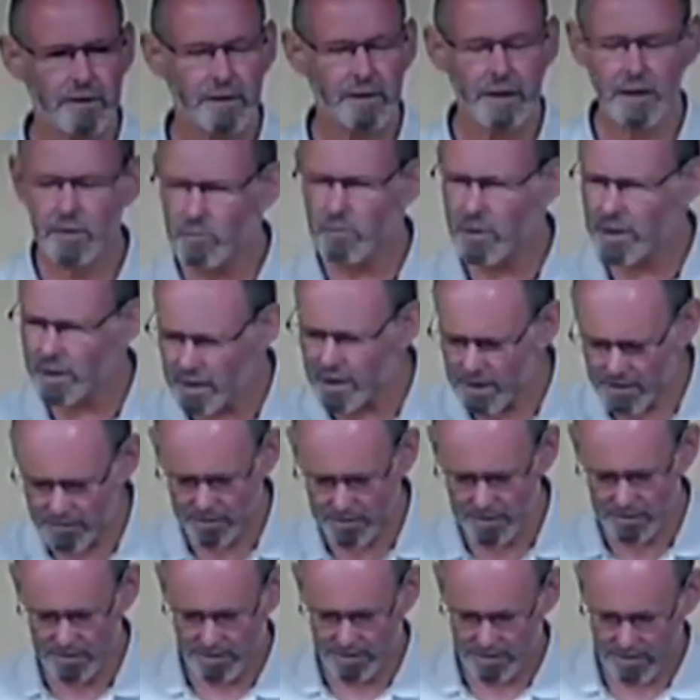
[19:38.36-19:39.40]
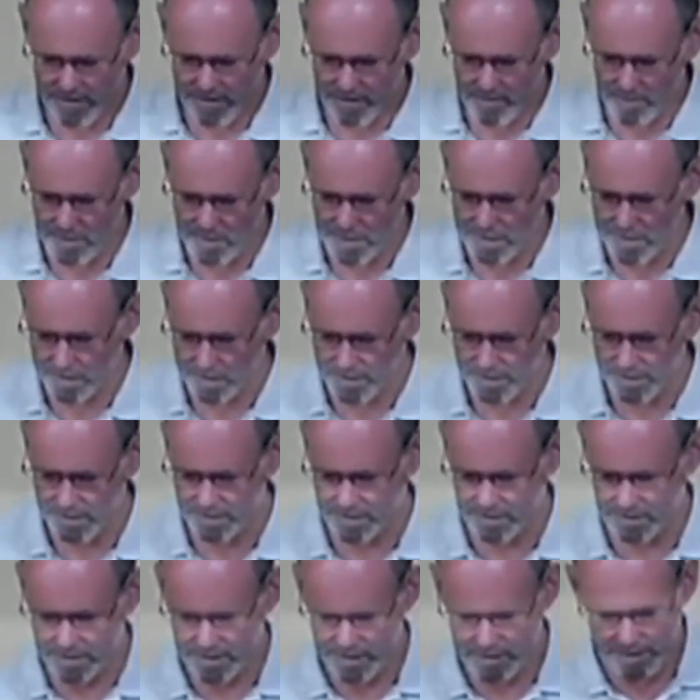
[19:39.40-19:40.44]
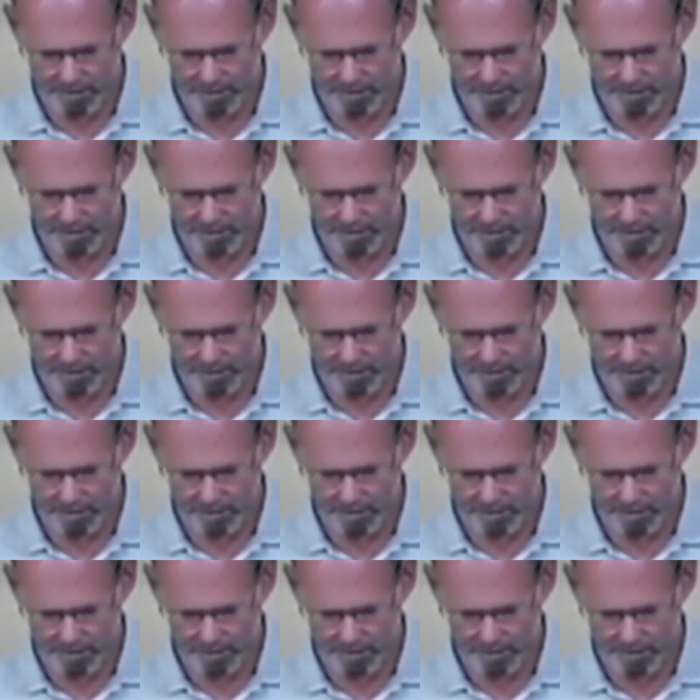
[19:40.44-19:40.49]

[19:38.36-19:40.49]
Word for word: and whenever we can.